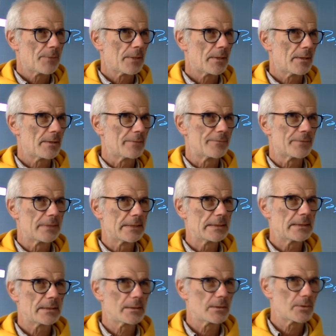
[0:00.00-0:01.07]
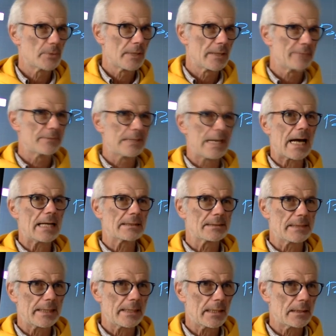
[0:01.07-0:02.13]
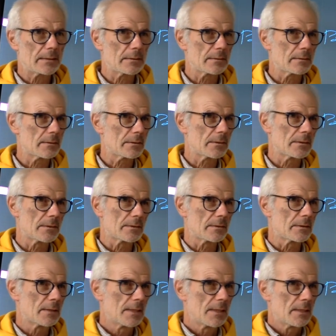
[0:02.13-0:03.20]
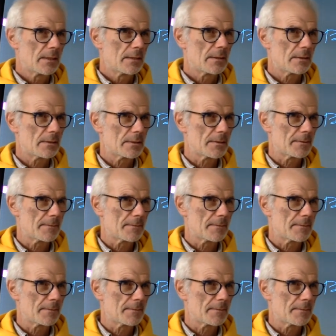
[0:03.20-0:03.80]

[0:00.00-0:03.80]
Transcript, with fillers: Uh, for instance, you have the ASEAN uh, uh